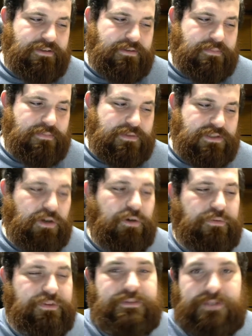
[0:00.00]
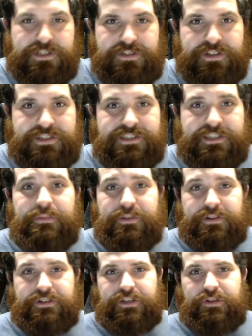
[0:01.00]
solve these mysteries
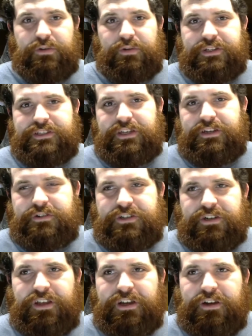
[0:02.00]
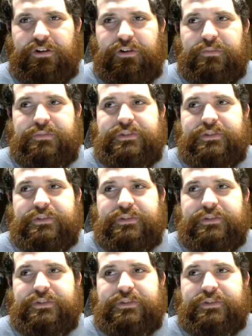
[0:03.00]
similar to his idol Sherlock Holmes.